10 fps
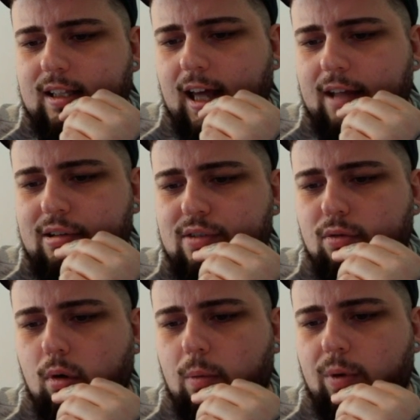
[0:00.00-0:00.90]
the end of a
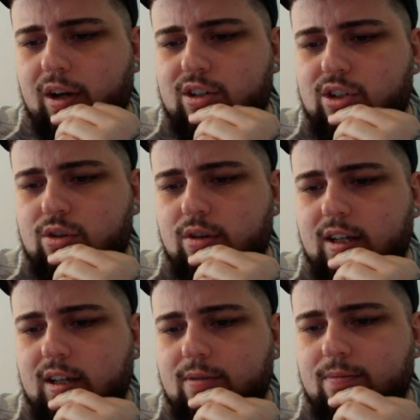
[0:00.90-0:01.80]
one-way
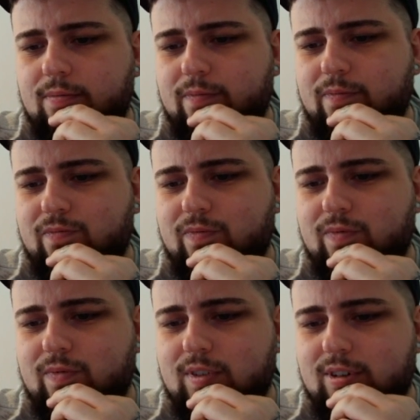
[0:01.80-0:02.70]
street.
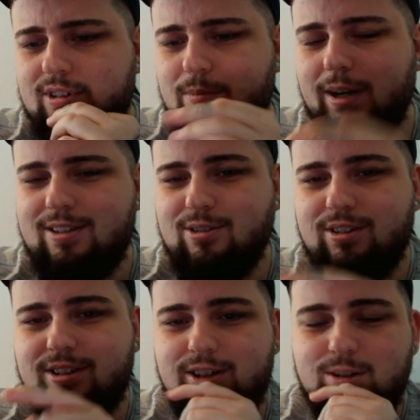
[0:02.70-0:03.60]
Depends on
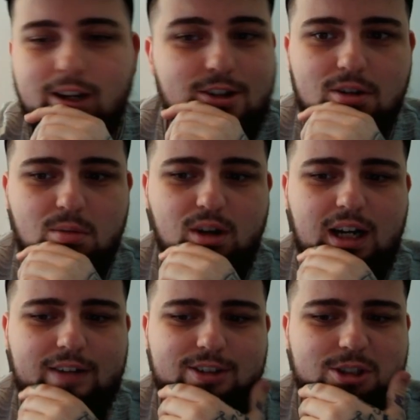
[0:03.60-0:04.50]
the situation. You might
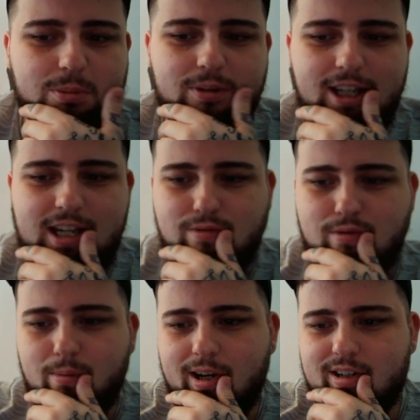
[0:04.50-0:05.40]
have to stop at the end of a
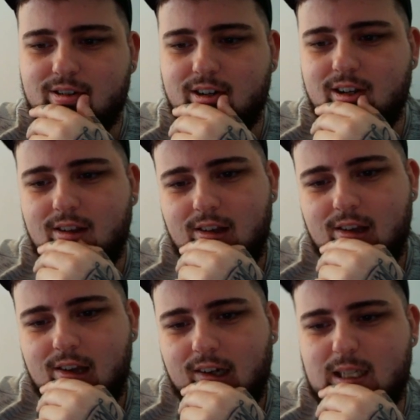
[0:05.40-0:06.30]
one-way street
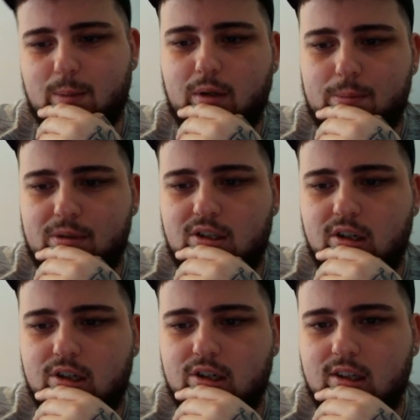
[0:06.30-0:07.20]
because there might be a
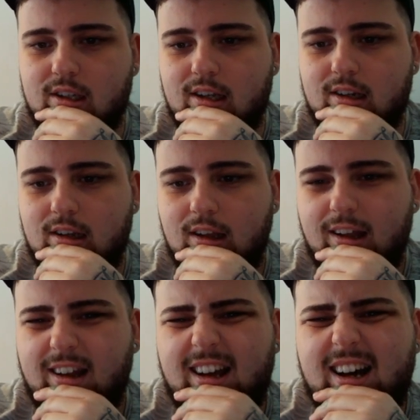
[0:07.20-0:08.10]
junction at the end.
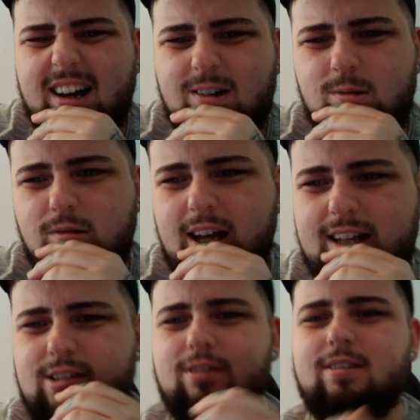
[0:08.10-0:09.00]
Oh,
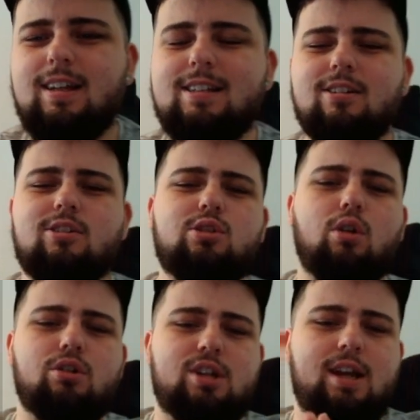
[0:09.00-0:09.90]
that's a
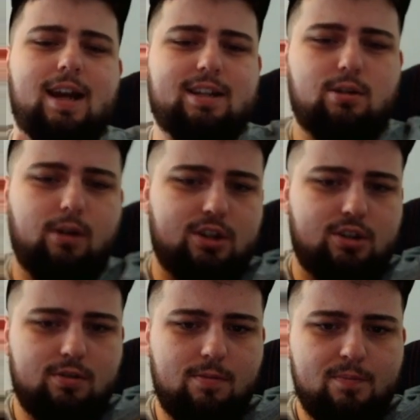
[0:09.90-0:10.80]
dodgy-ass
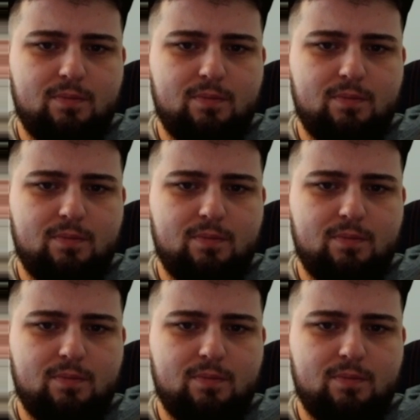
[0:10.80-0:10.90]
question.